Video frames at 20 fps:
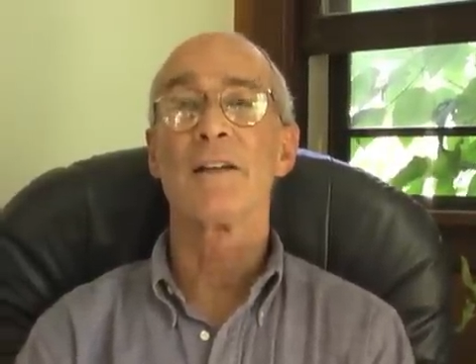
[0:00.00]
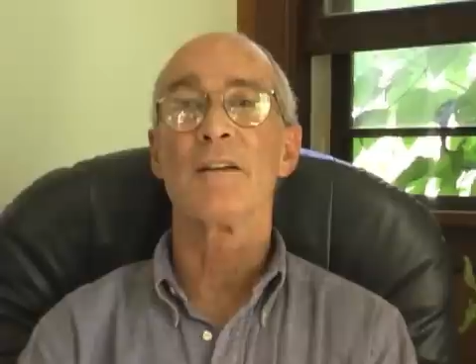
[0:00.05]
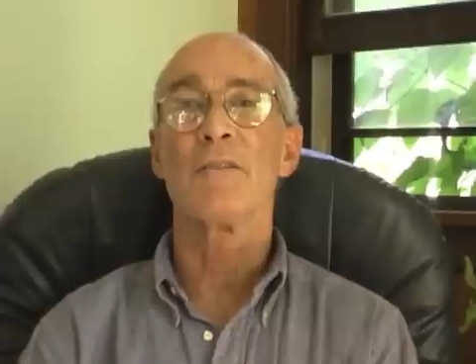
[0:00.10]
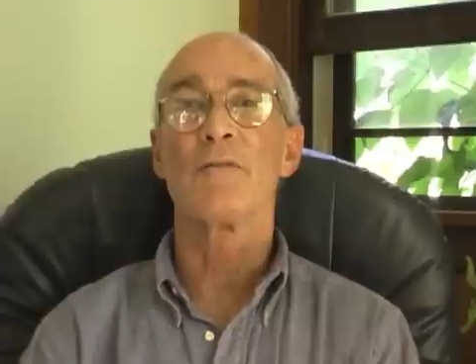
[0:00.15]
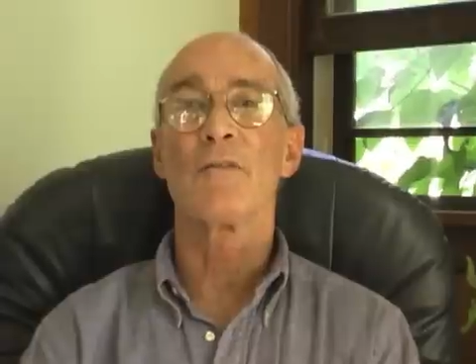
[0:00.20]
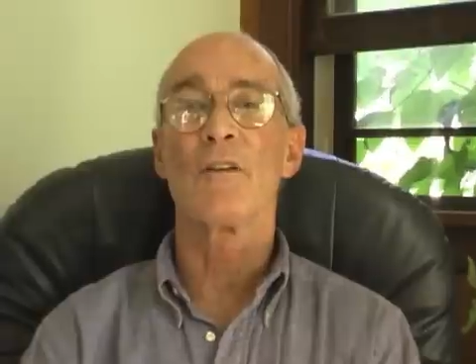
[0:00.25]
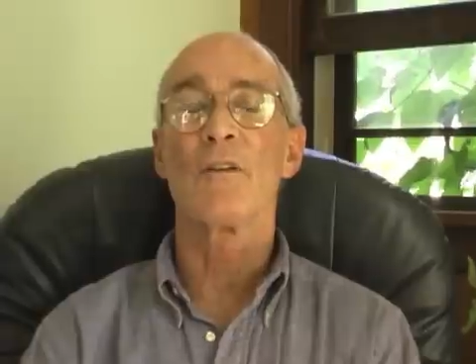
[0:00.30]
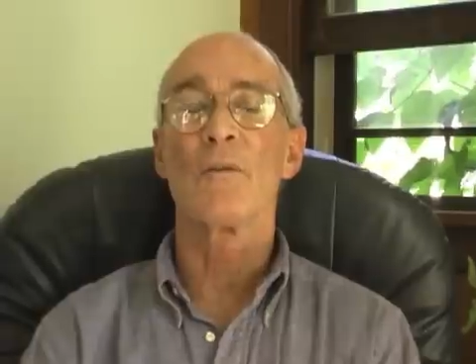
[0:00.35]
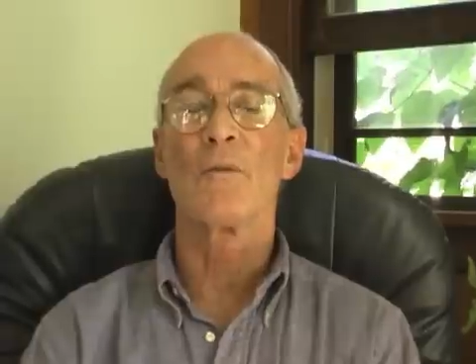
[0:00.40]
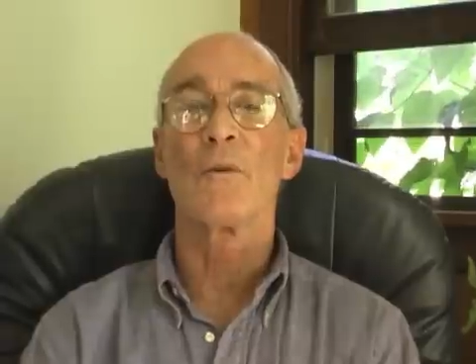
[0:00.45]

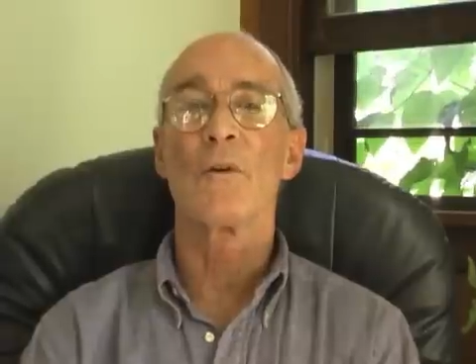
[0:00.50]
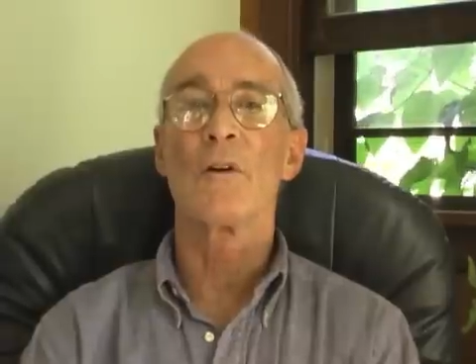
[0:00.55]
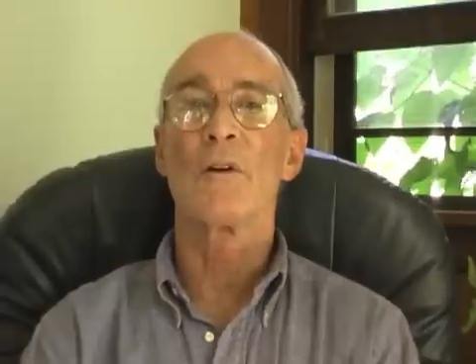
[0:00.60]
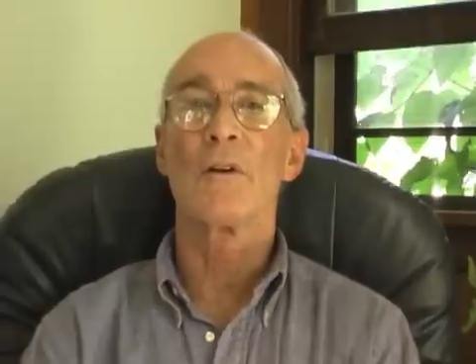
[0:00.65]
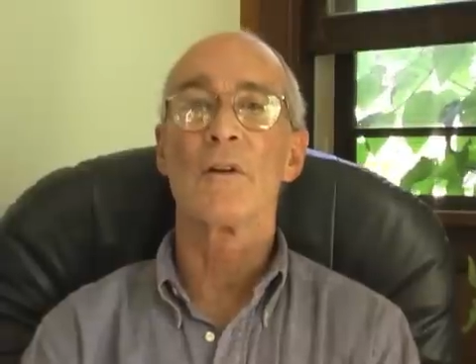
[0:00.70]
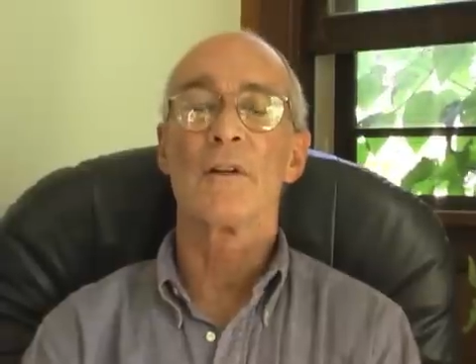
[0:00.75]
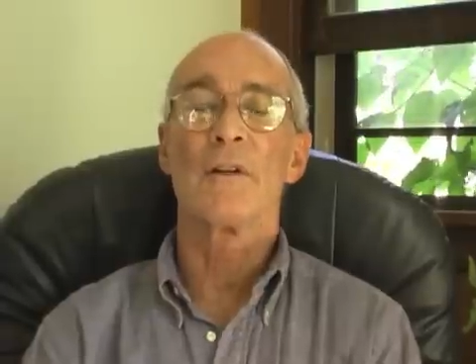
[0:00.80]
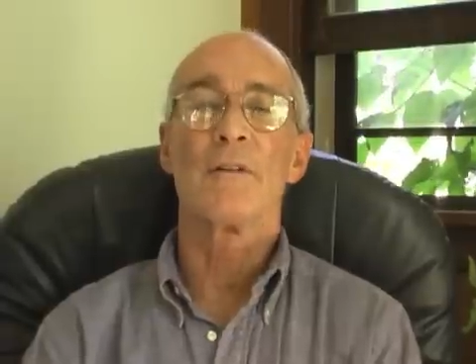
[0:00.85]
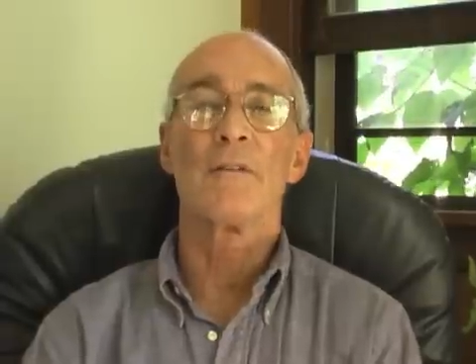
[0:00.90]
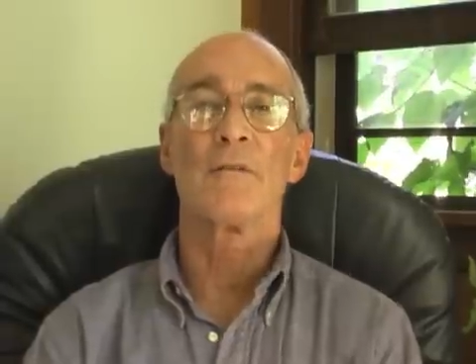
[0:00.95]
For the
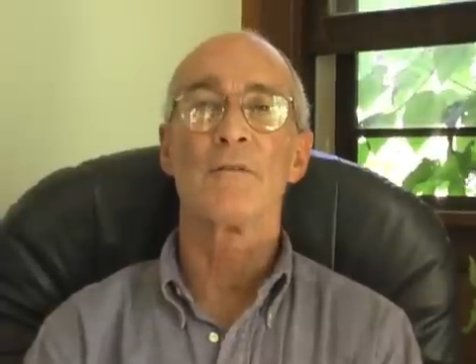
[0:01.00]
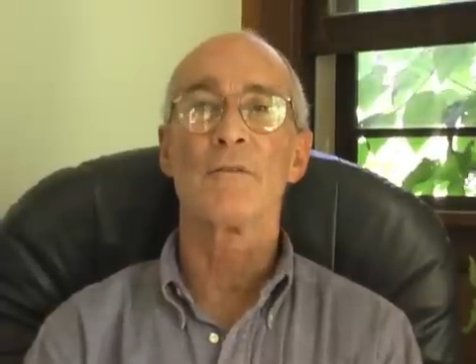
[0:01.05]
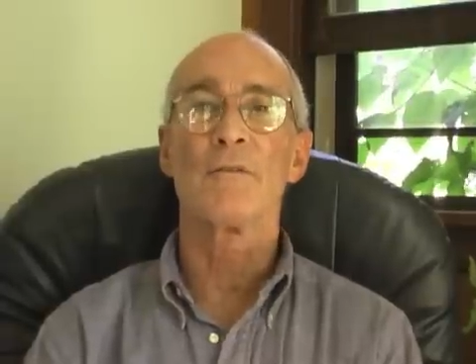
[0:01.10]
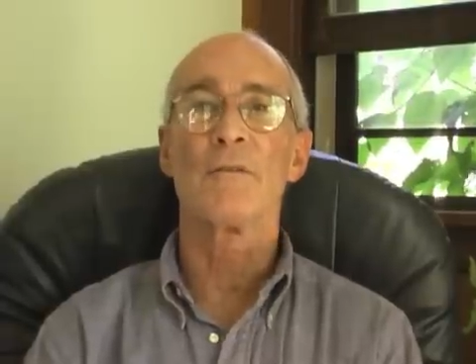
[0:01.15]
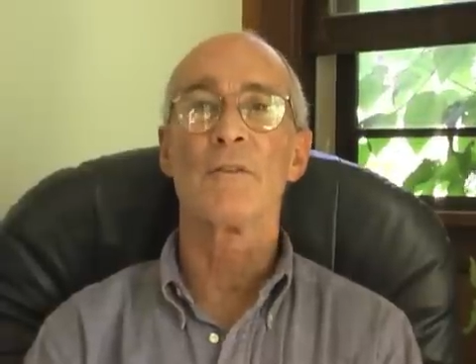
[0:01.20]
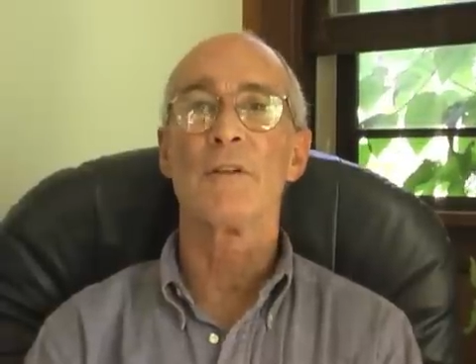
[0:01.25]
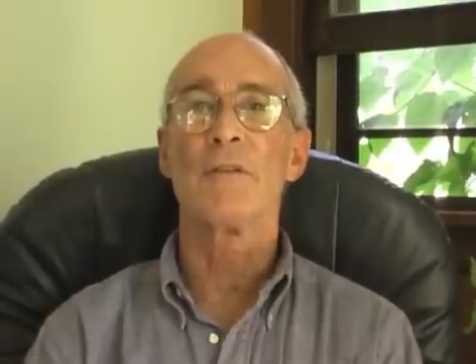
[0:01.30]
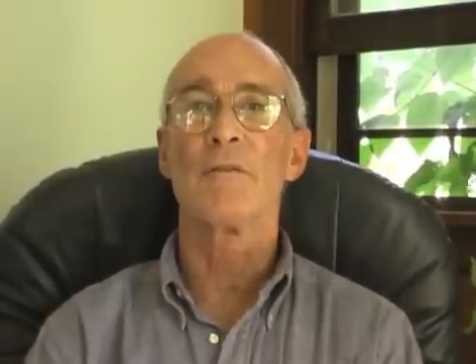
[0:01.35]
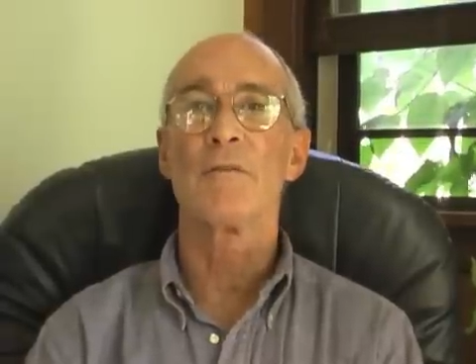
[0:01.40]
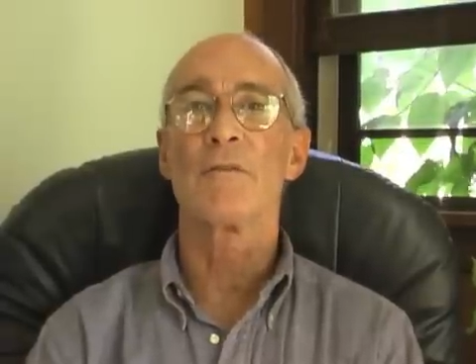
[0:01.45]
world and
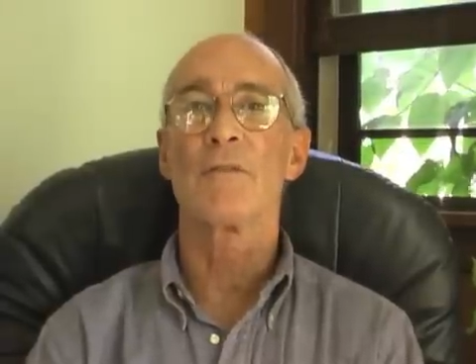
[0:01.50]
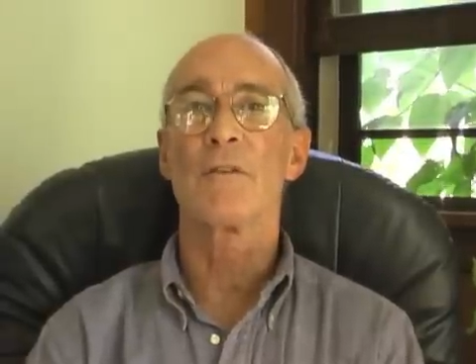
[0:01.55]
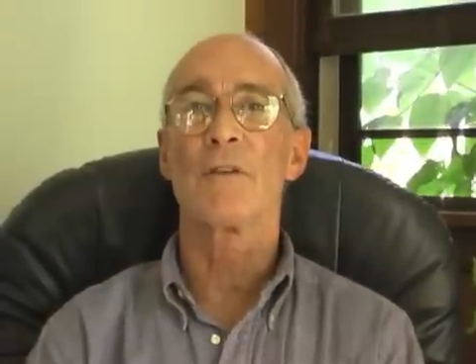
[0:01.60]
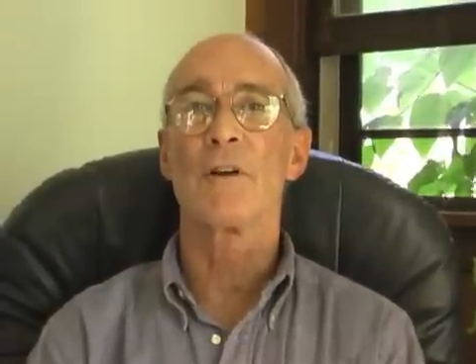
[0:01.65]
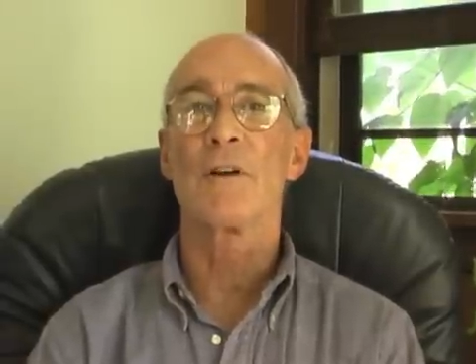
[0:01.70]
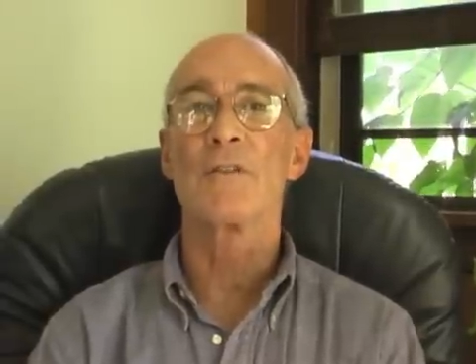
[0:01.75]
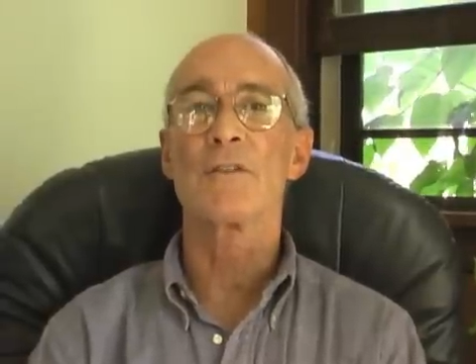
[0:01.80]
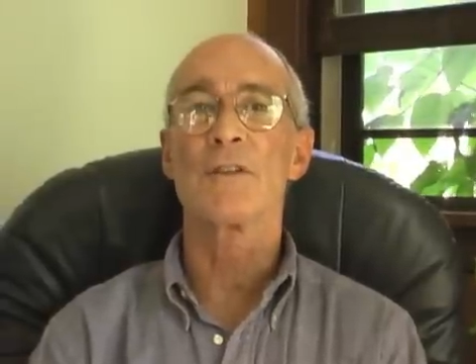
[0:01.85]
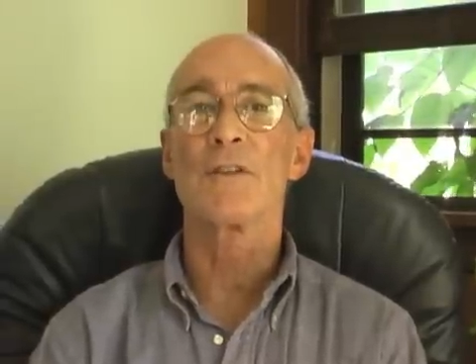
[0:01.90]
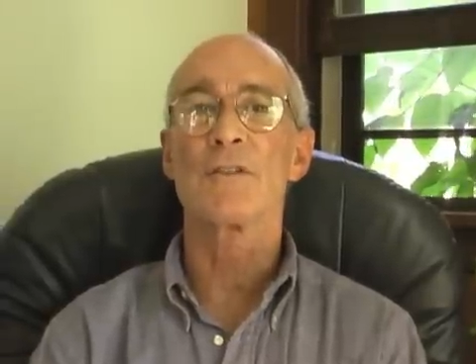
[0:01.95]
even for
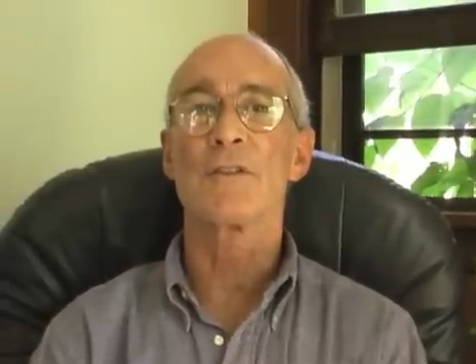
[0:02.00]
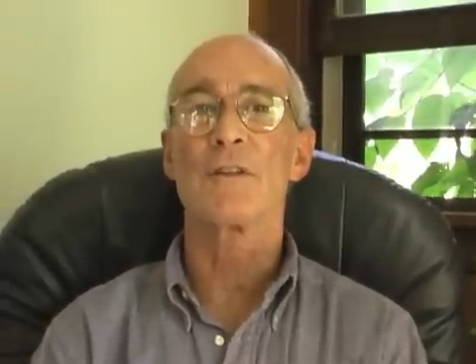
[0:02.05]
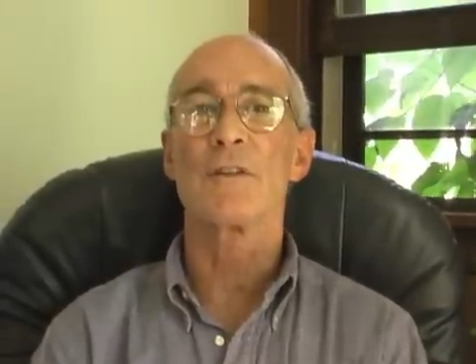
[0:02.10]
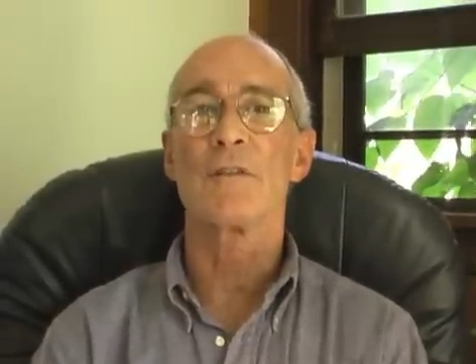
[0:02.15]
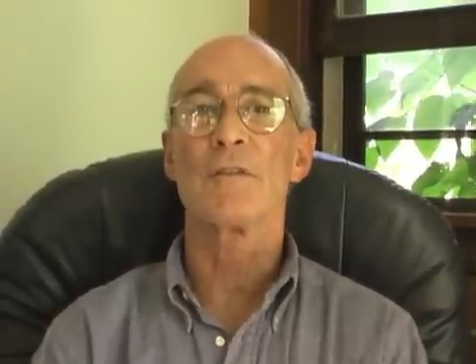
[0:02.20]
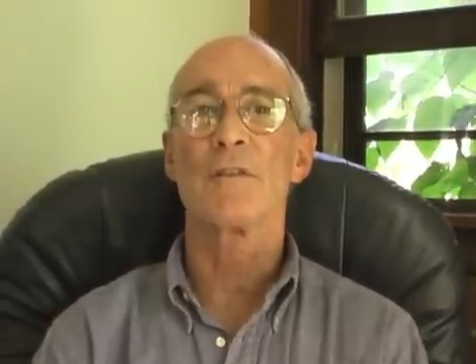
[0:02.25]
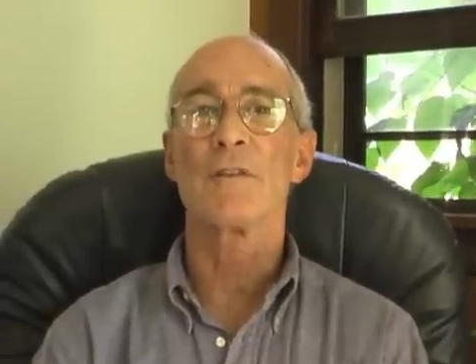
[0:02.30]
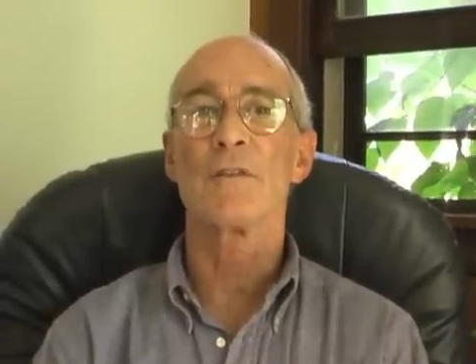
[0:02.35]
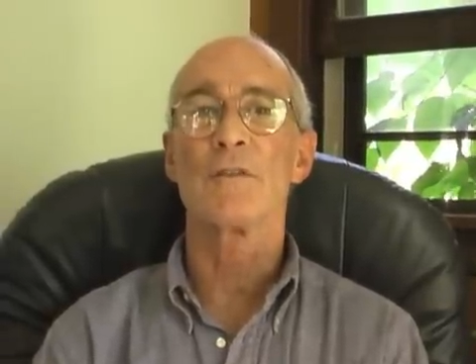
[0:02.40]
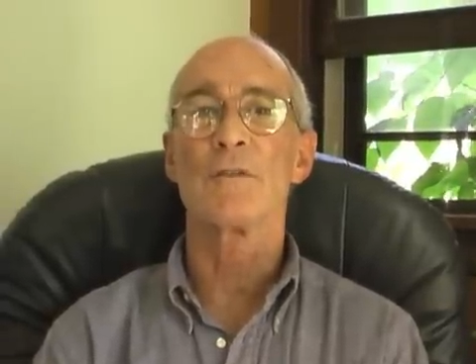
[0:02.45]
us as
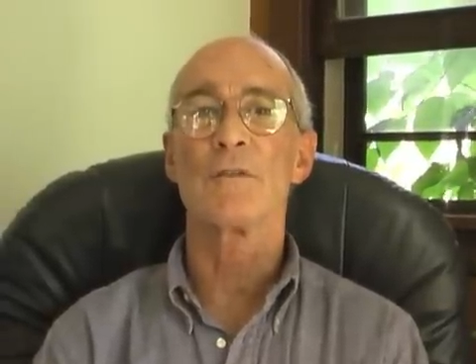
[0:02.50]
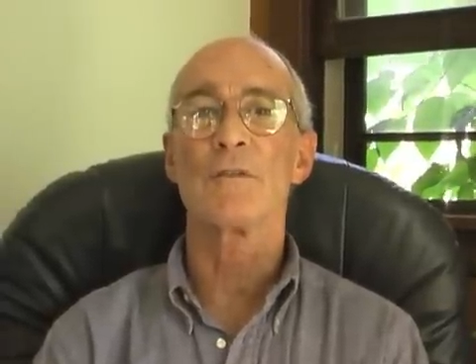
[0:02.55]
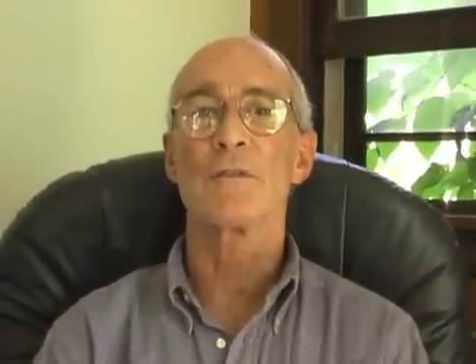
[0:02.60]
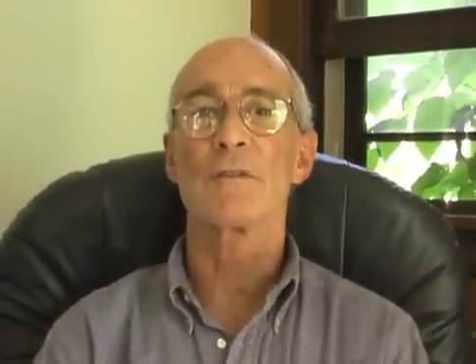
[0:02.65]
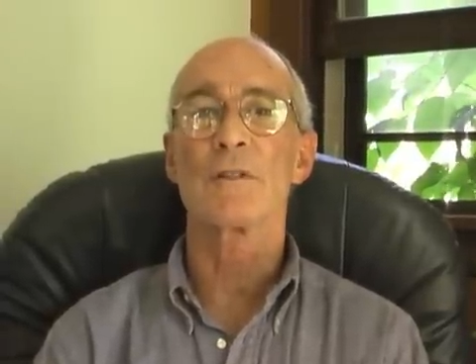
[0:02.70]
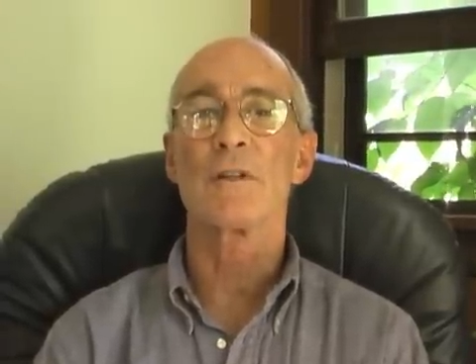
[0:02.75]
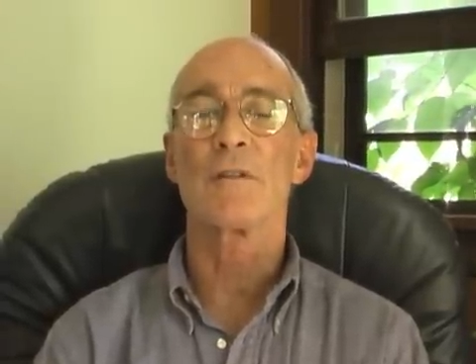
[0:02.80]
individuals,